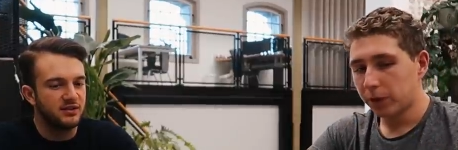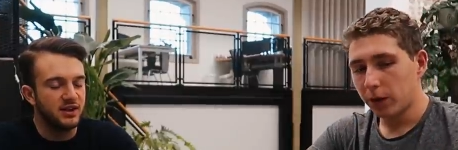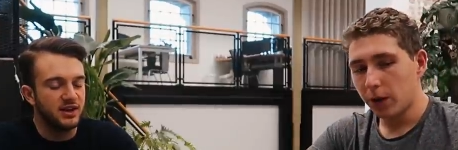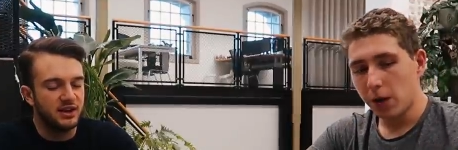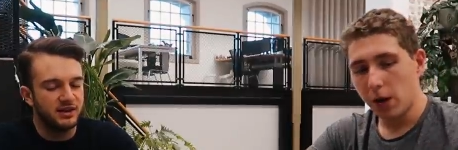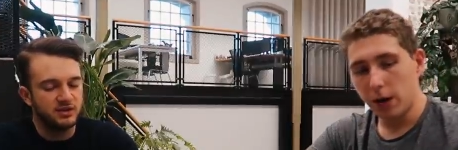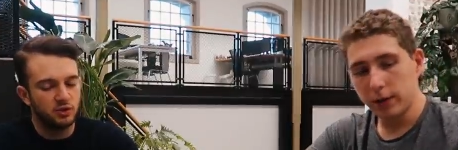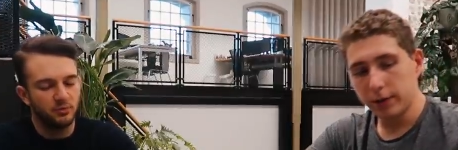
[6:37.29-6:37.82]
Speaker 1: the,
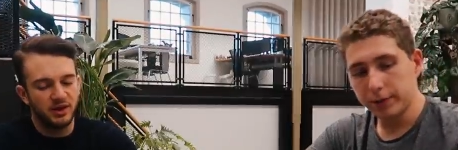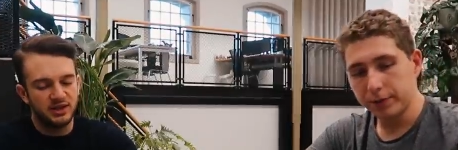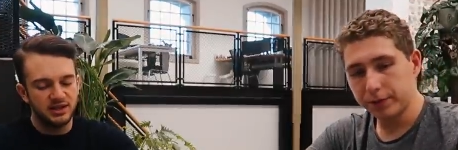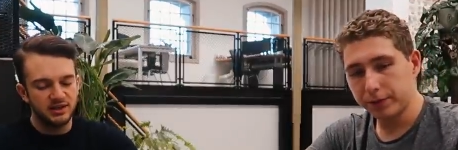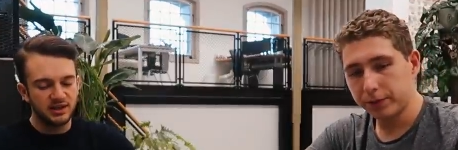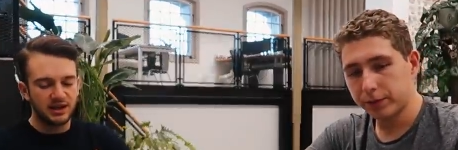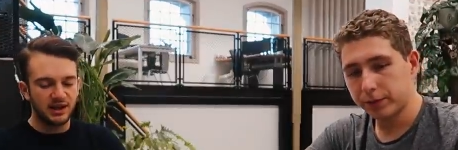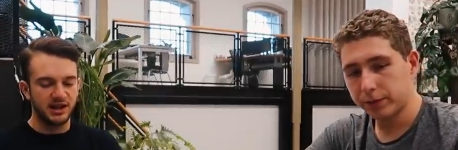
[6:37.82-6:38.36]
the, so basically
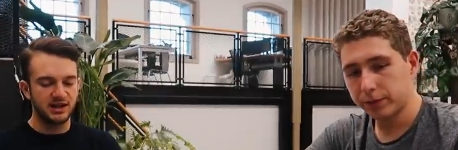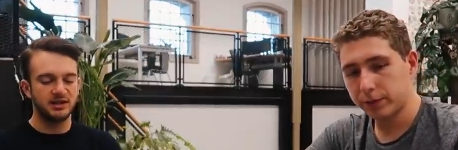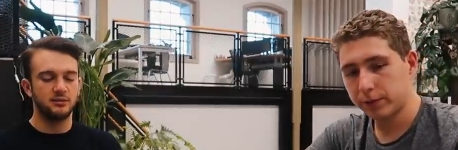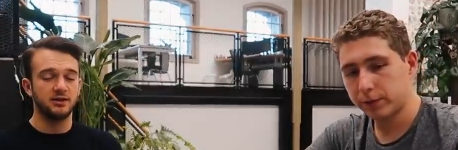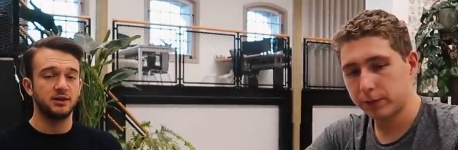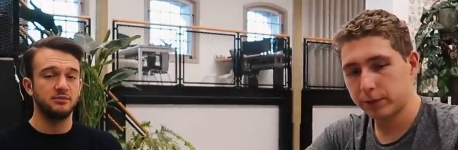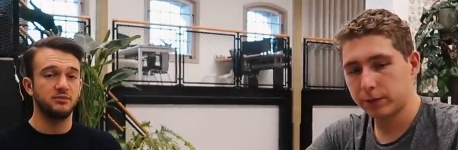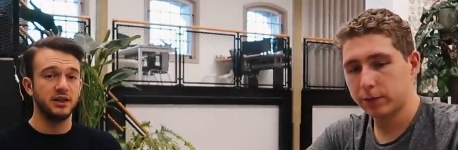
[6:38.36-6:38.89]
the clients that
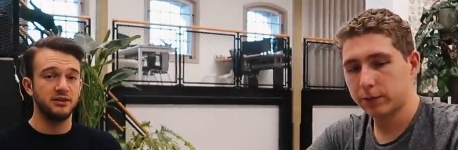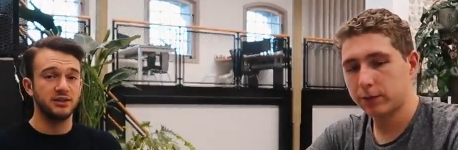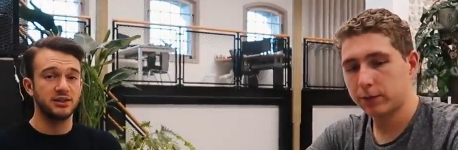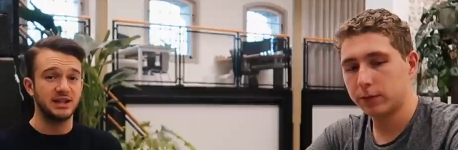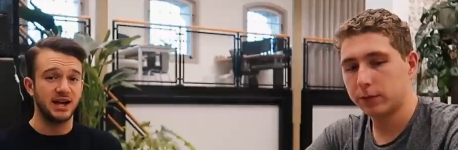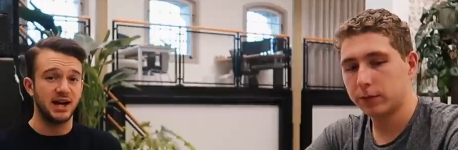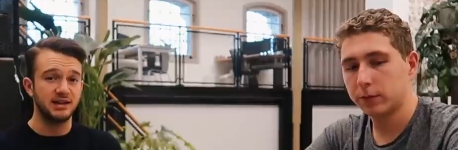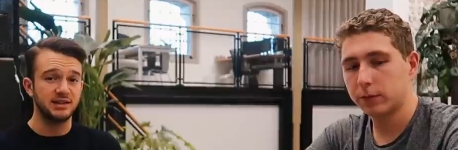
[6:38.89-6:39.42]
we
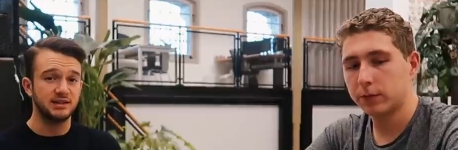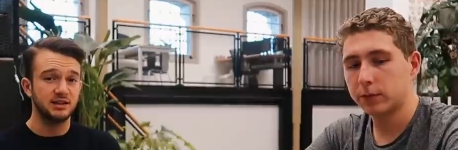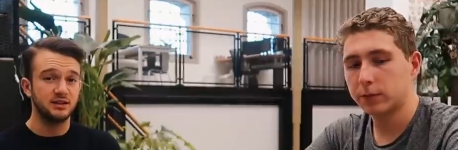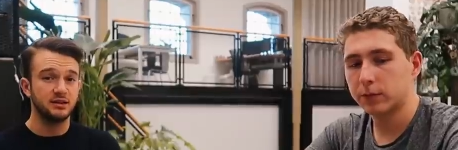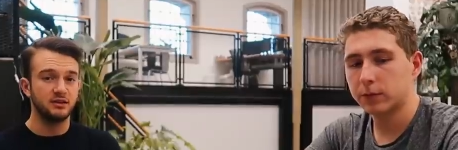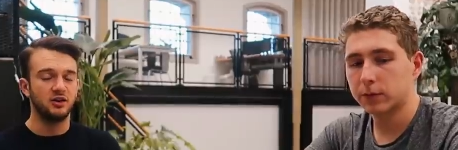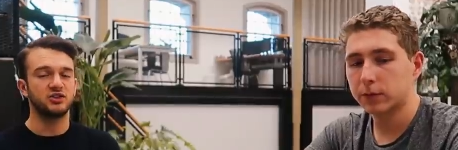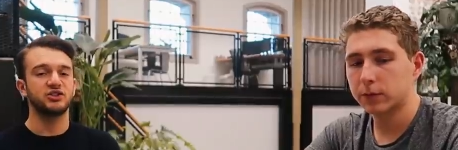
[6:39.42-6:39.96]
previously had
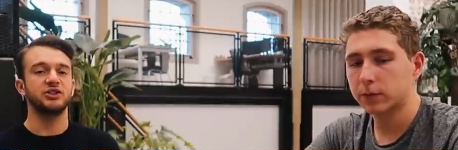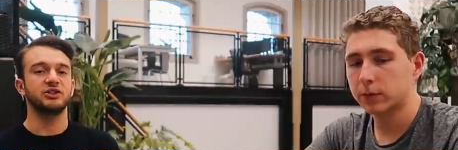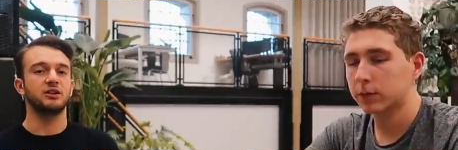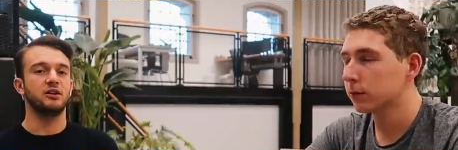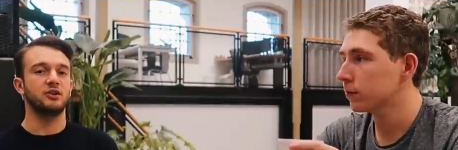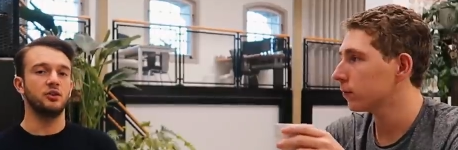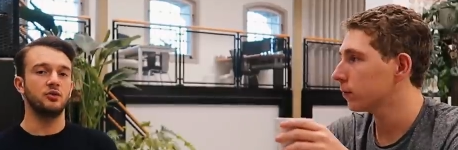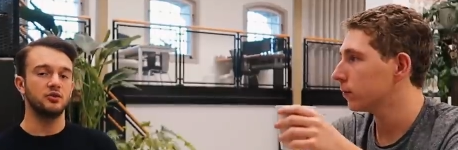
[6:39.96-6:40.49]
are still
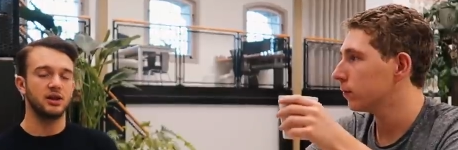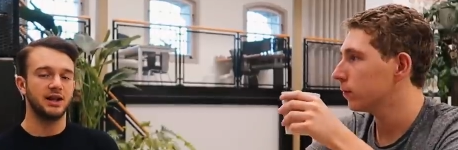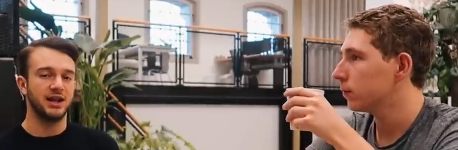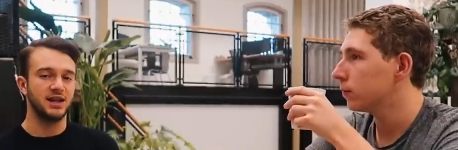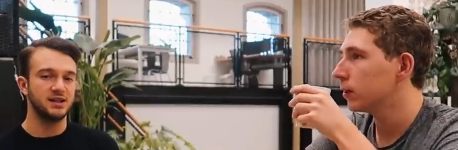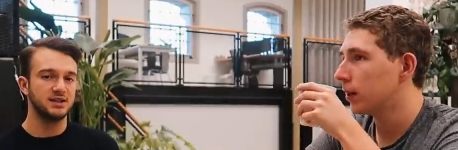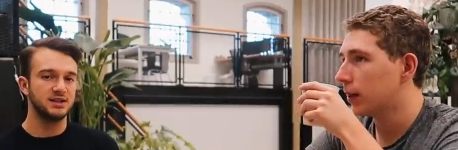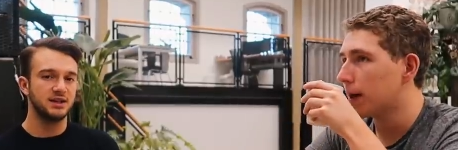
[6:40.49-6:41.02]
our own
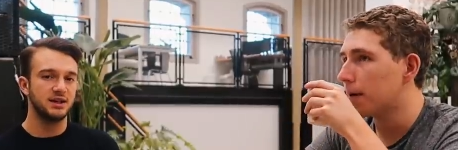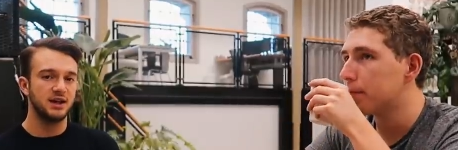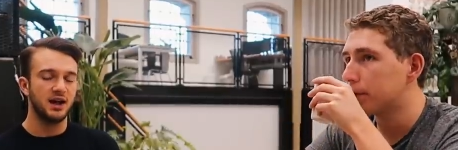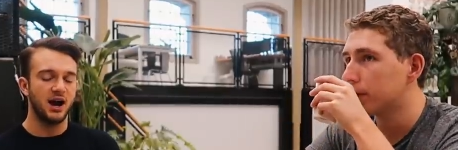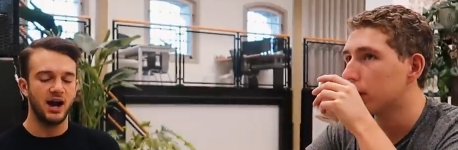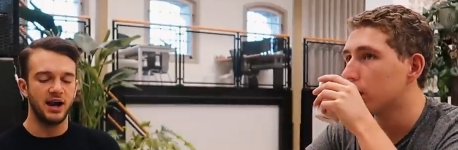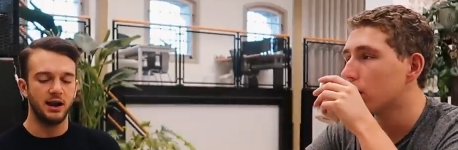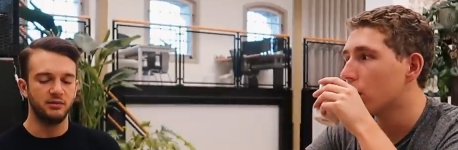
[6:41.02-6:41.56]
clients yeah
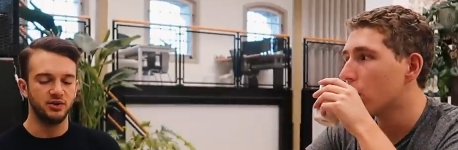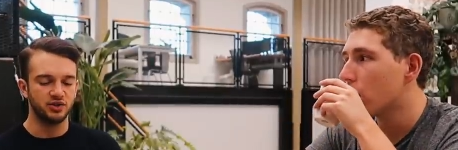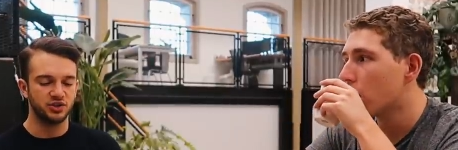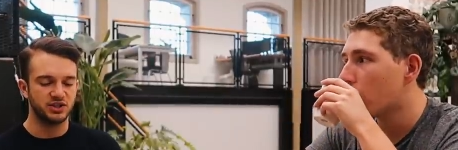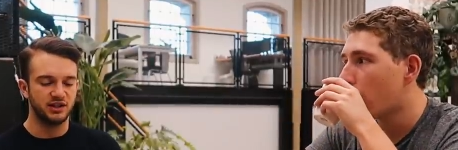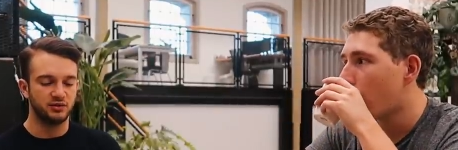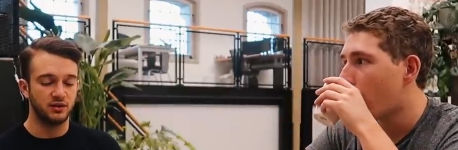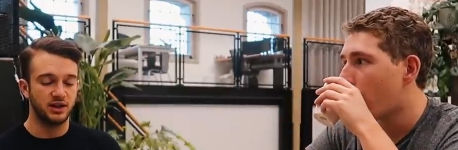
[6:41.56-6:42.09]
and then we just
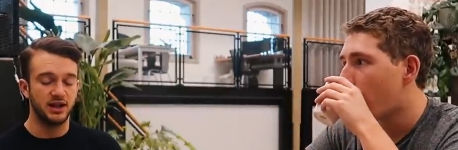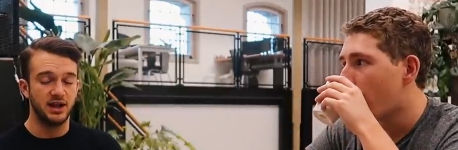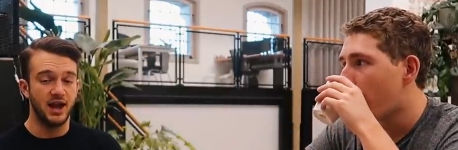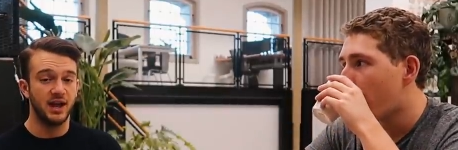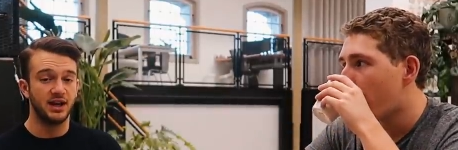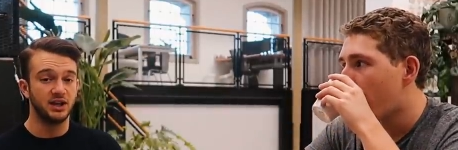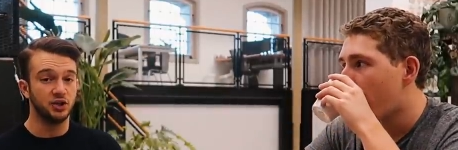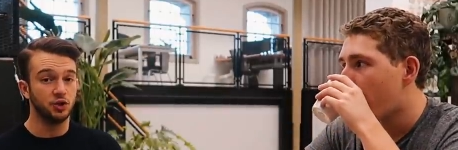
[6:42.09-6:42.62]
said okay
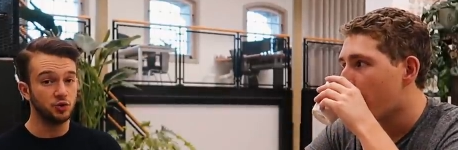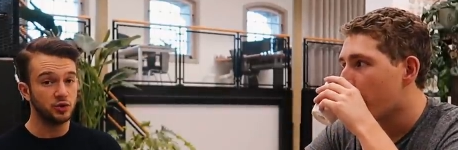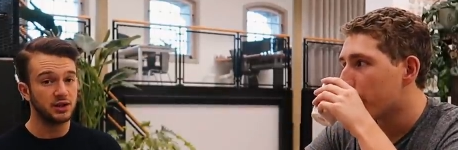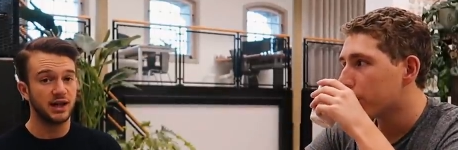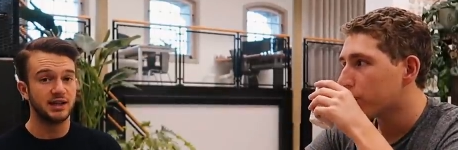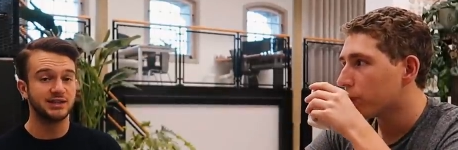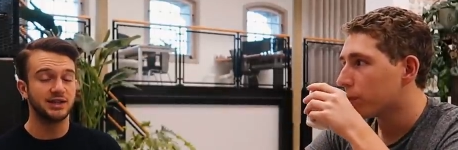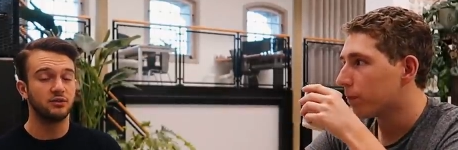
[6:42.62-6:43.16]
any new
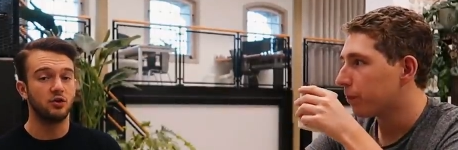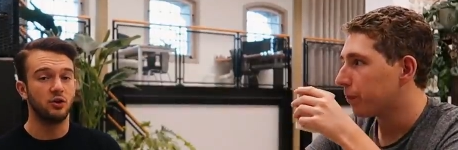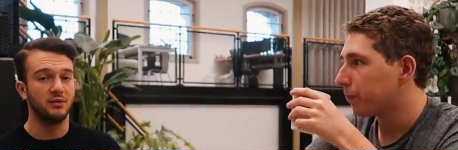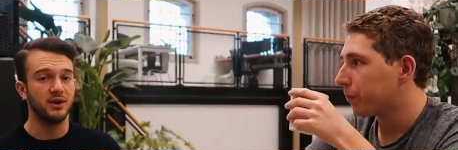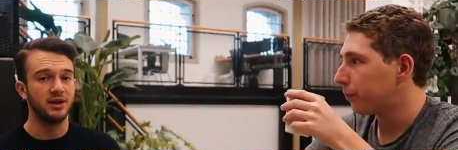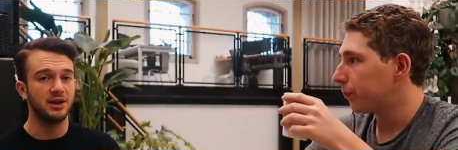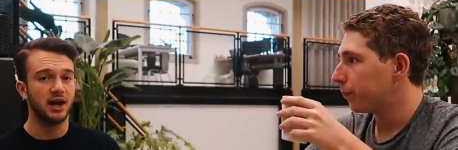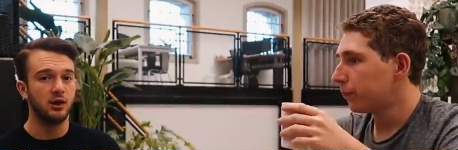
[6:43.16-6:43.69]
clients that come
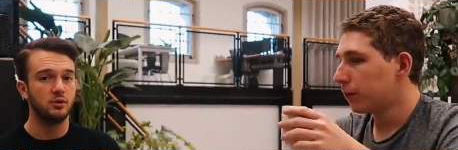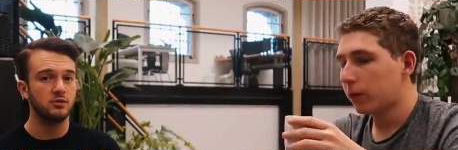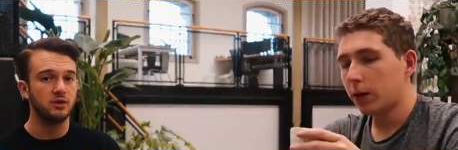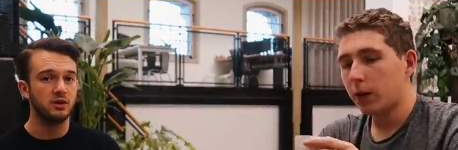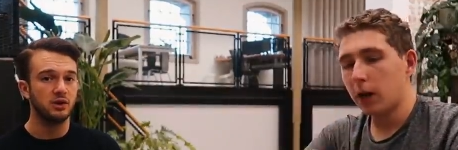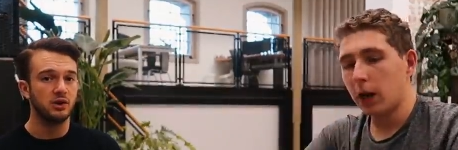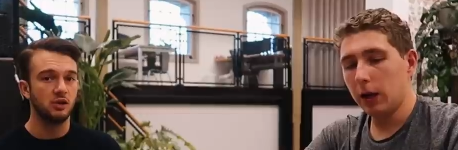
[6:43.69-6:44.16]
in now